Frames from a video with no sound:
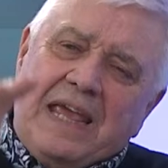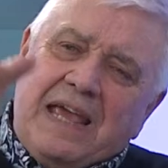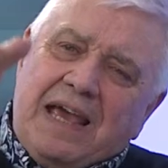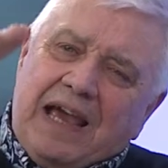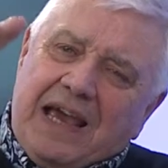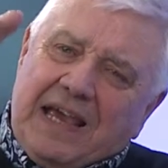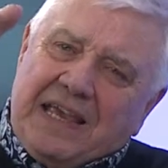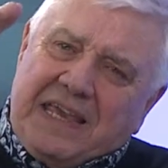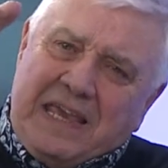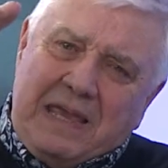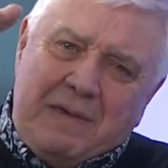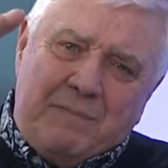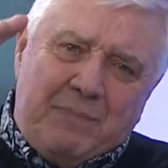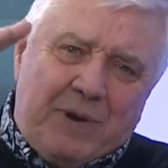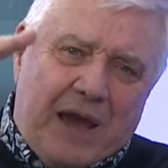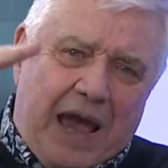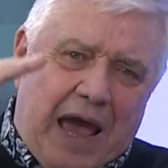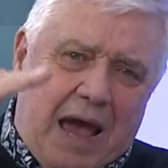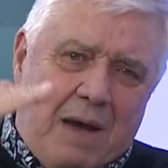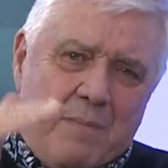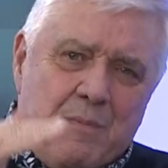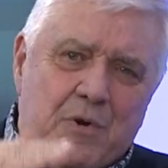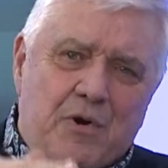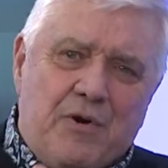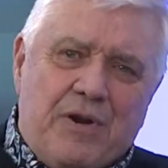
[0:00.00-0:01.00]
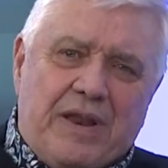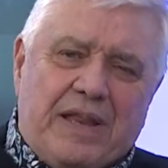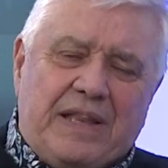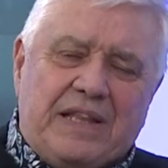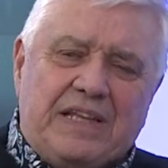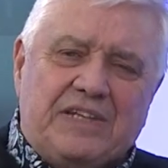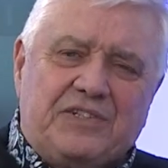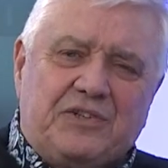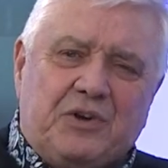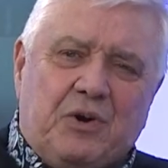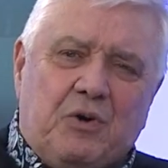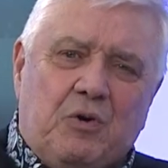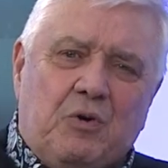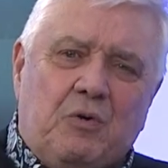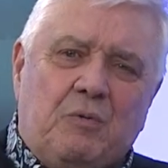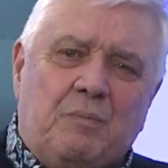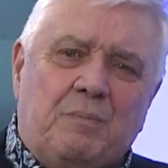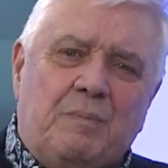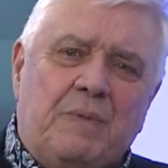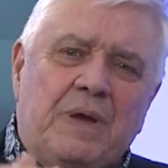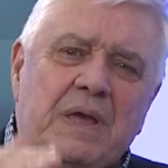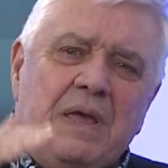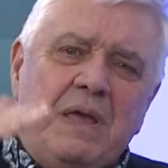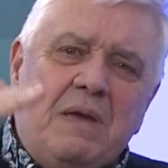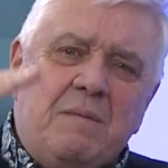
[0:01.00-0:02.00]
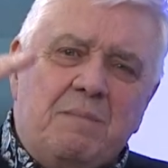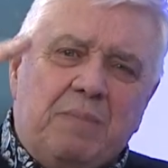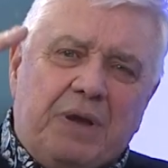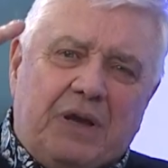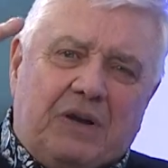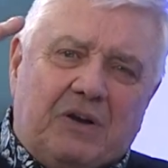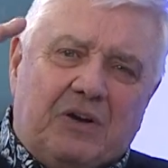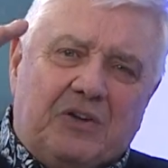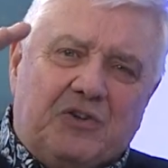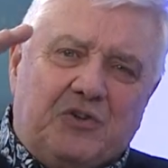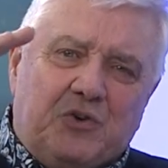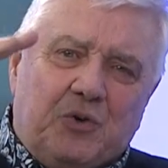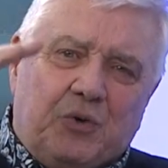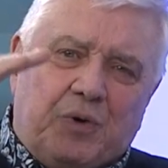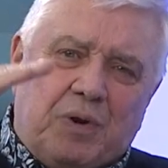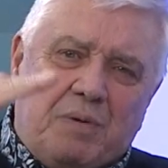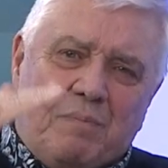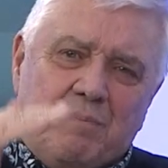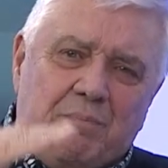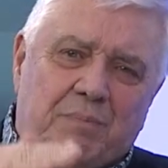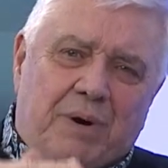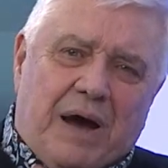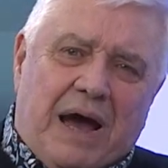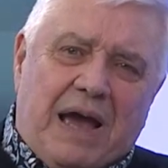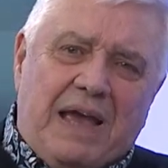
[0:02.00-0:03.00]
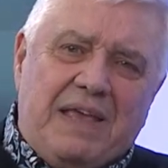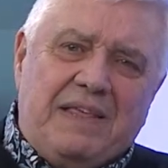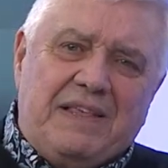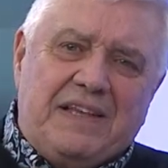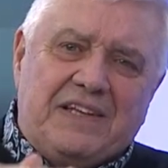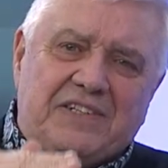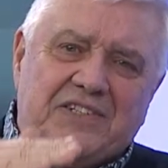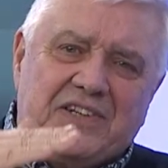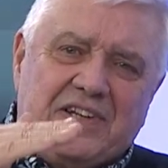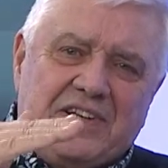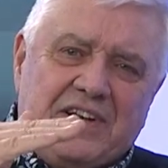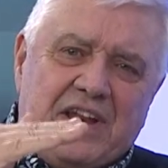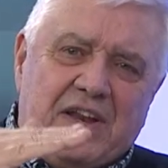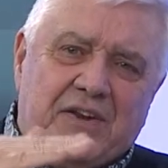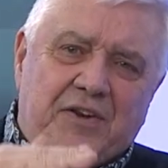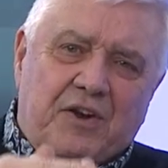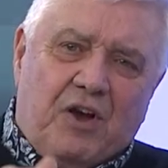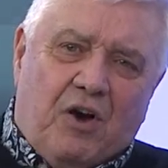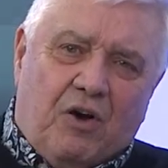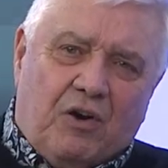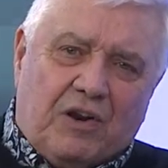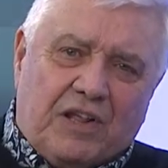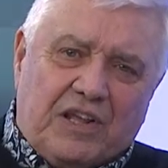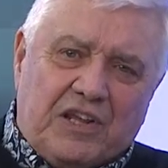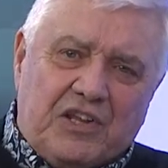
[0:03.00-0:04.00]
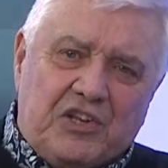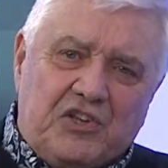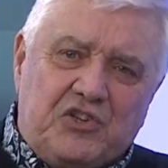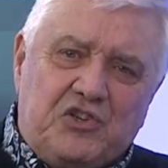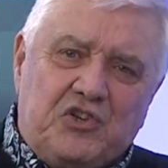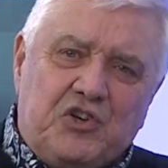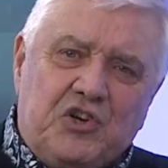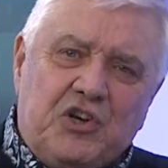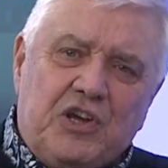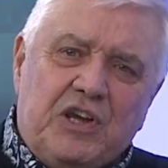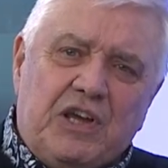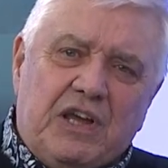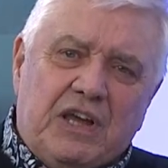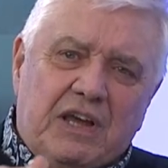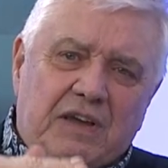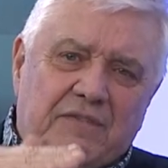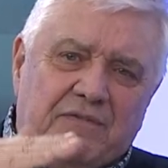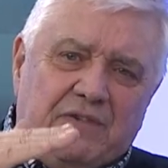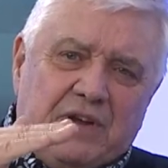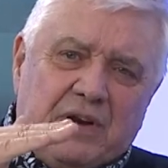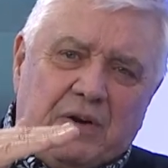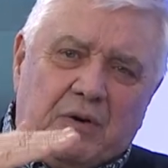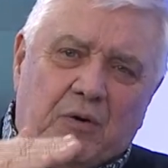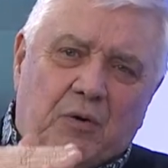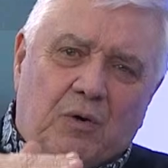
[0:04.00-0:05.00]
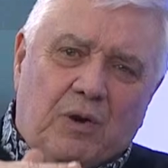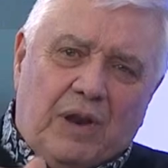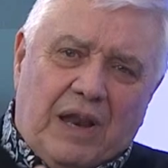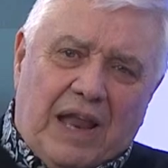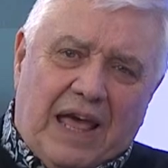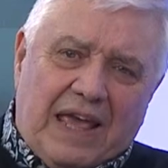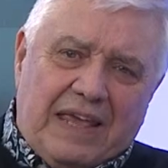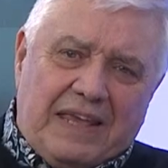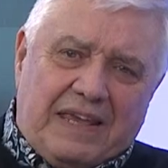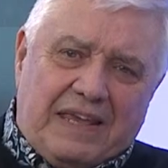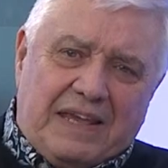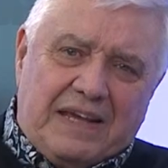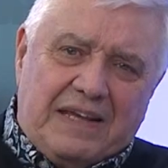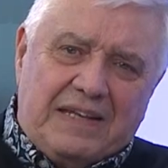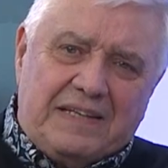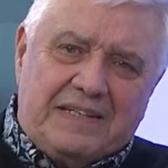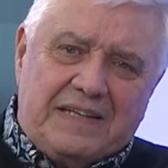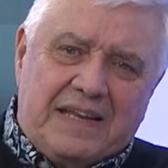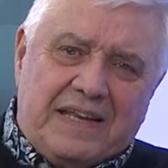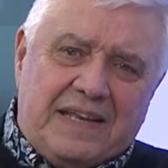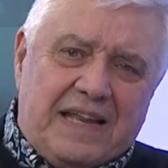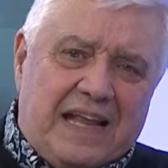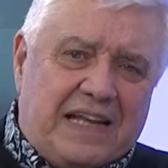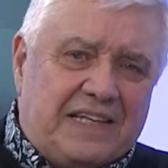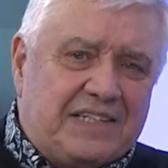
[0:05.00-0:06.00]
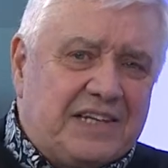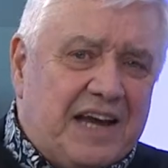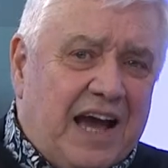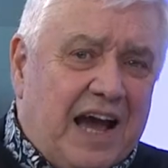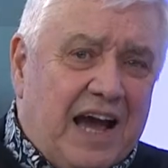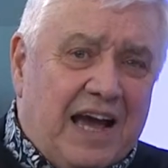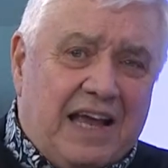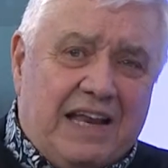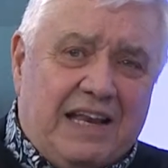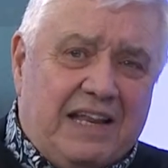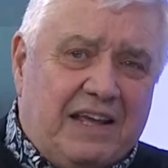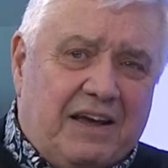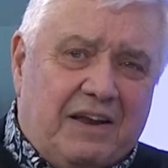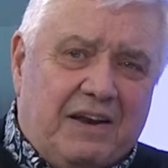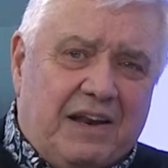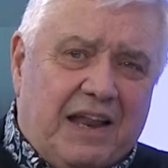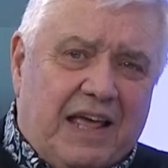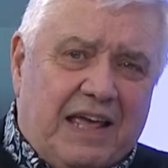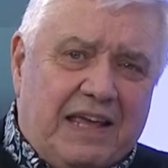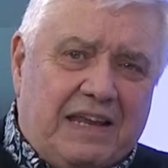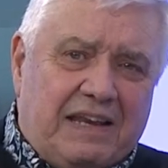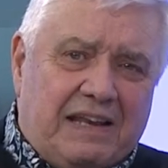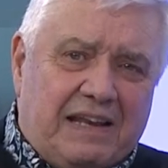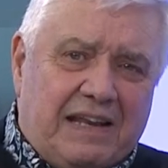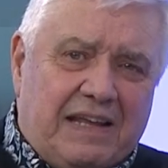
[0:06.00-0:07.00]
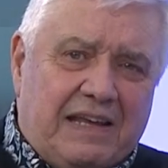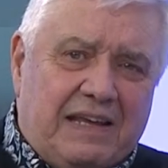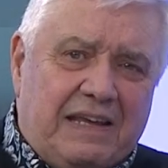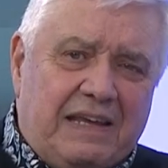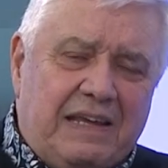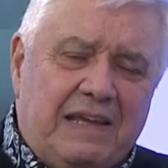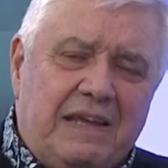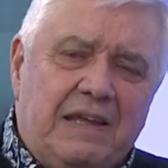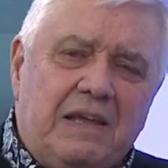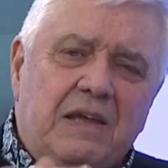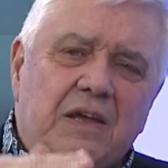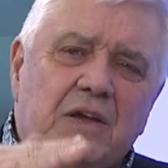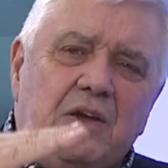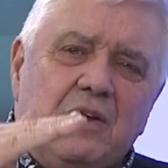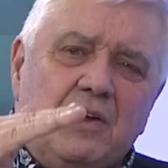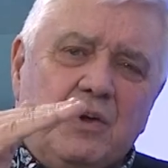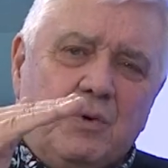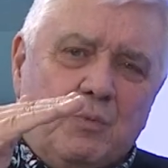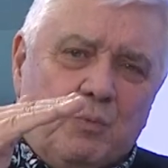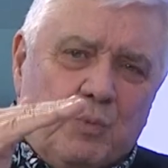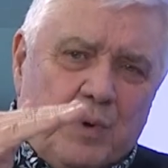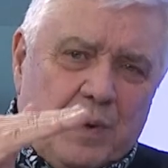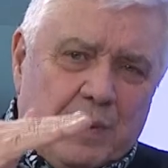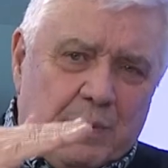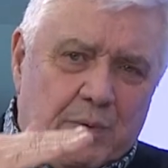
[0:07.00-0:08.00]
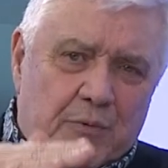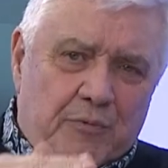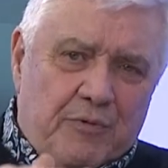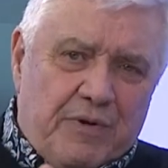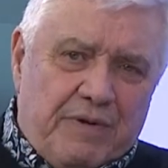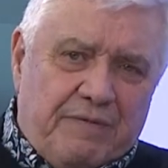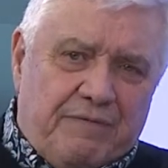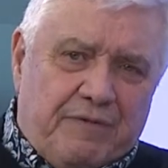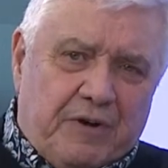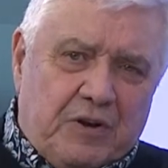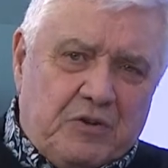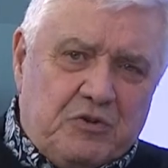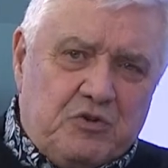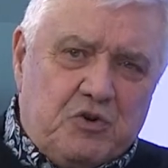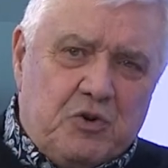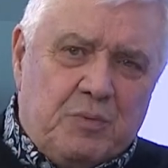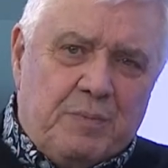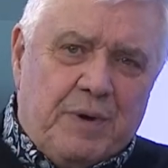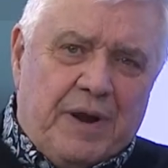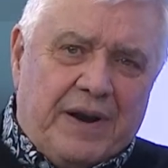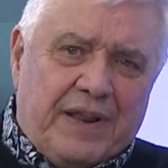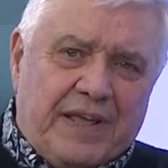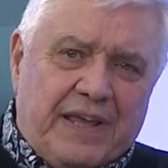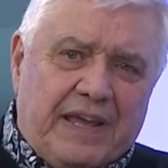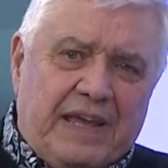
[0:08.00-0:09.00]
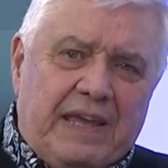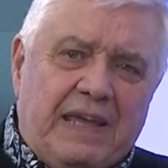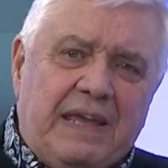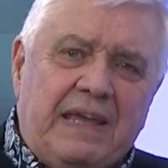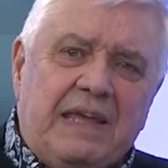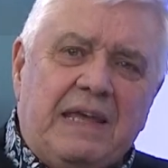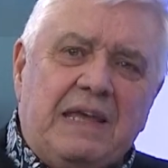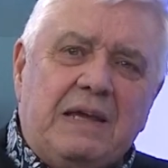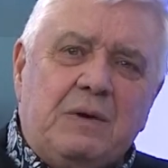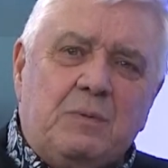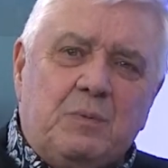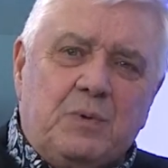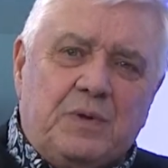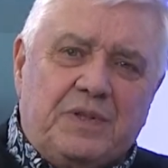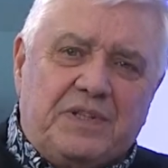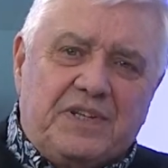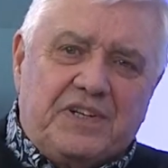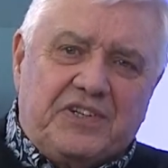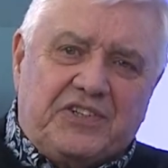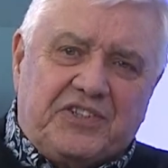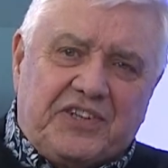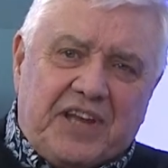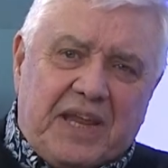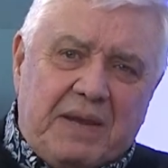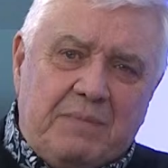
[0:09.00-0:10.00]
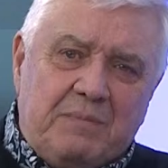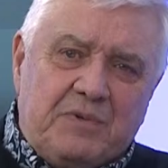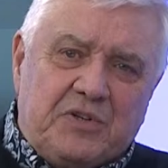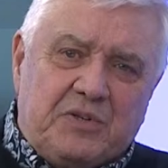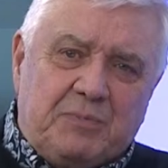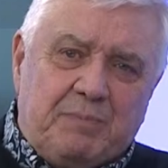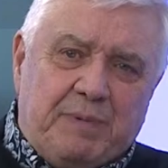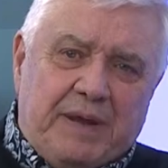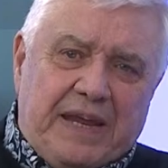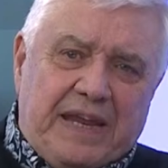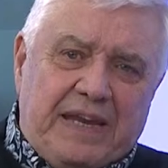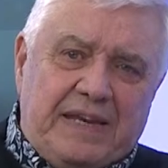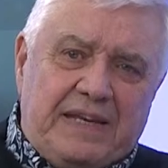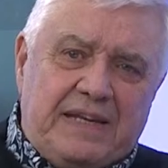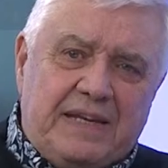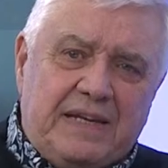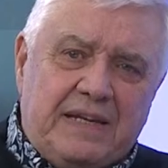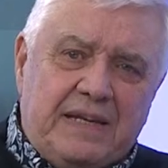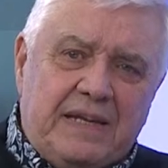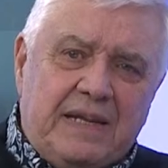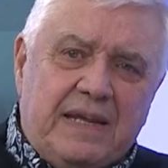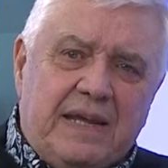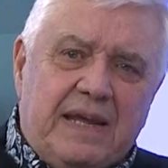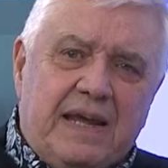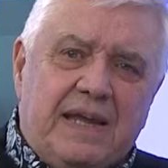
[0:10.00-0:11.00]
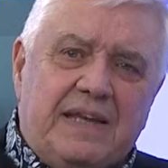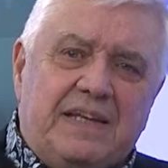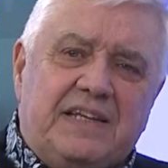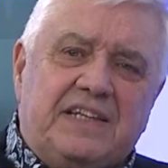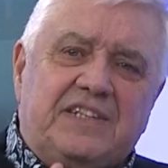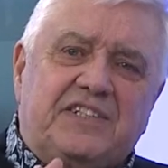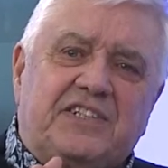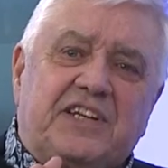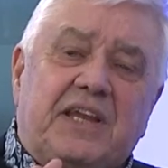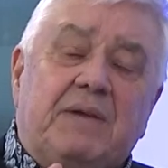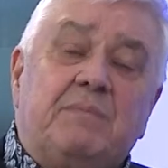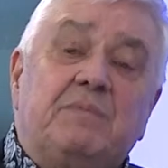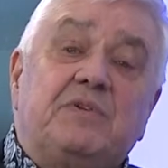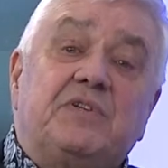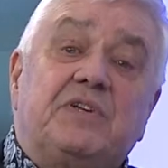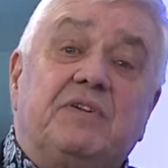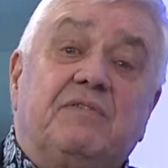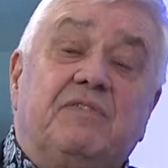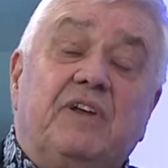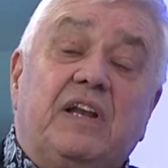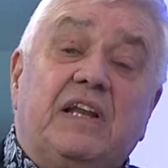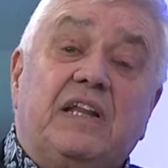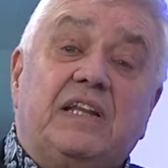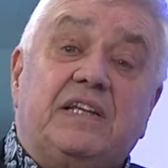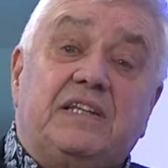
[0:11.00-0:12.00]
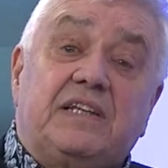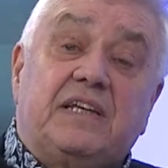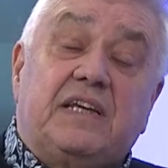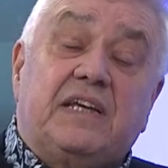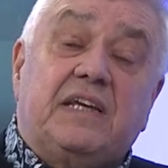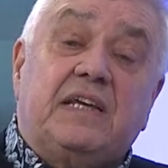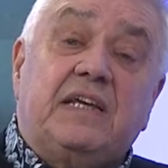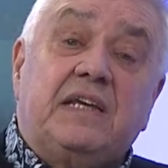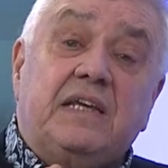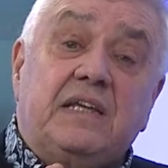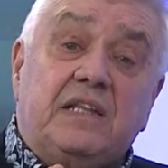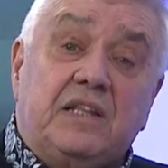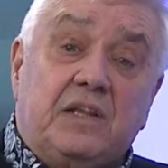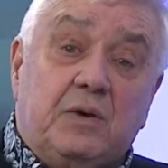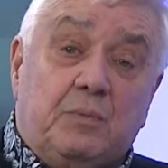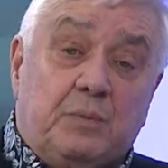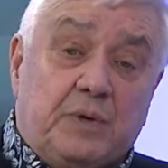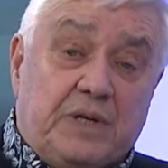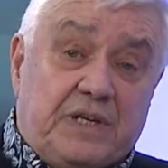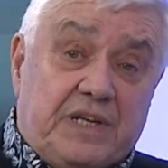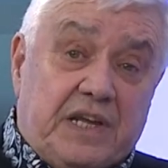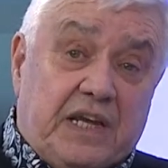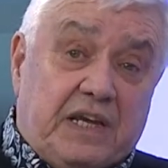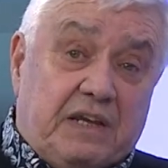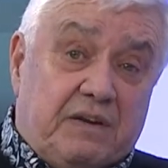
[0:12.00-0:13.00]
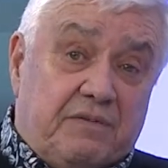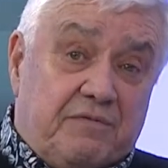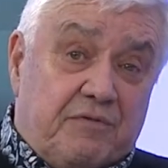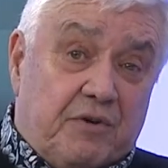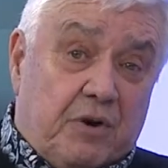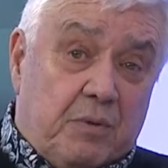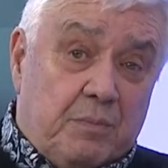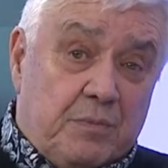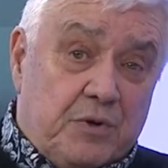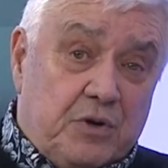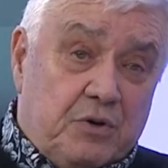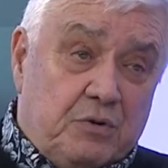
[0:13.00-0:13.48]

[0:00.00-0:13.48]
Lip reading: I keep hammering this home because you can buy this in the knowledge. If you don't like it, and that's highly unlikely, we will refund your money with the same speed and the same civility that we take it from you.